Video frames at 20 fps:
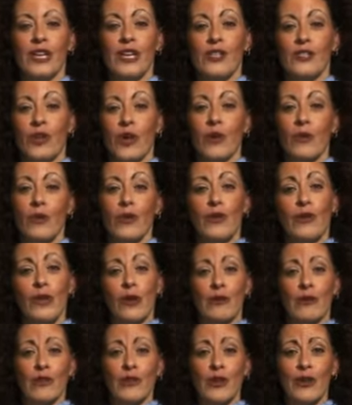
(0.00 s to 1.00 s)
So
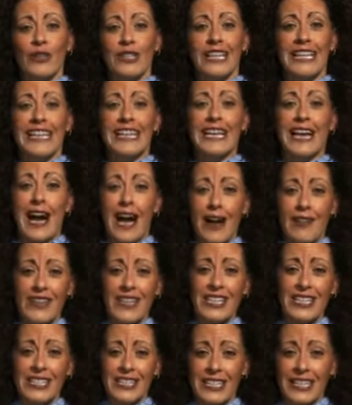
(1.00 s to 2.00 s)
there are certainly the
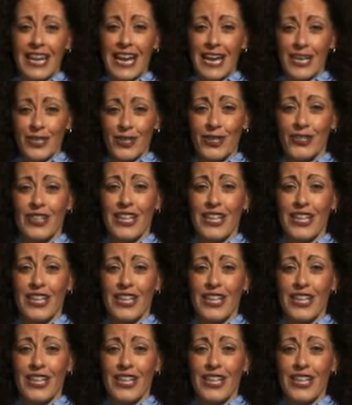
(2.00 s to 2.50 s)
obvious indications